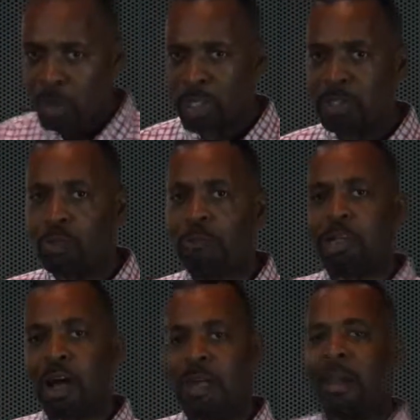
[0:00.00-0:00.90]
when we're
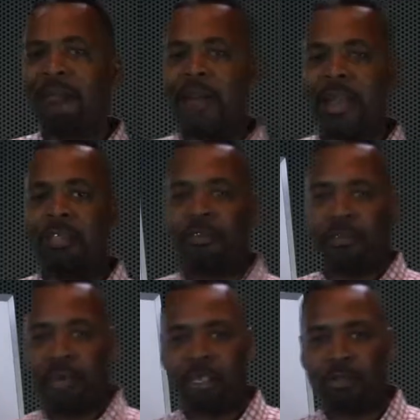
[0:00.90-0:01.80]
talking about financial
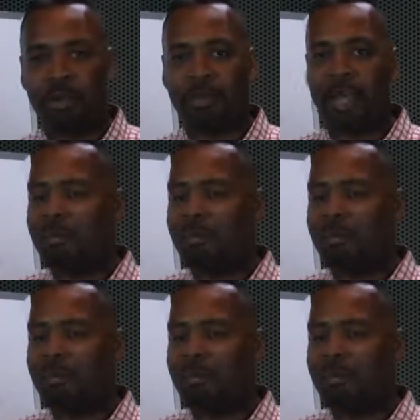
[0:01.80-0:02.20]
fitness, you want to think